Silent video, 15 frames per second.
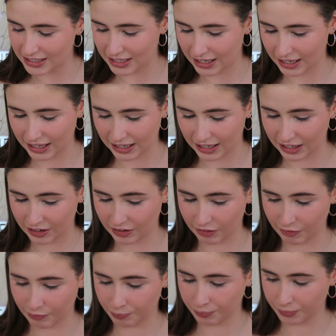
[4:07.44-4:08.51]
See
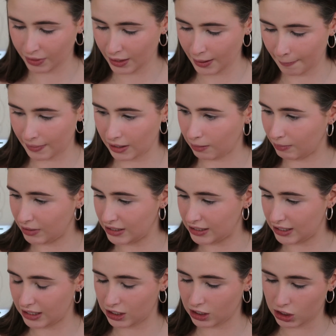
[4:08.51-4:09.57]
how
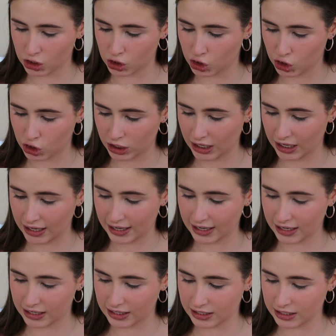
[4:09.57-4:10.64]
pigmented
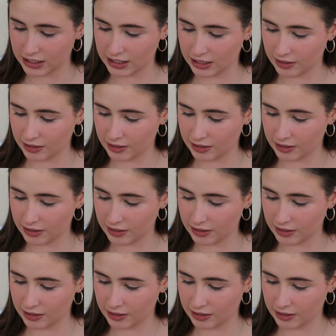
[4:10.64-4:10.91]
she is.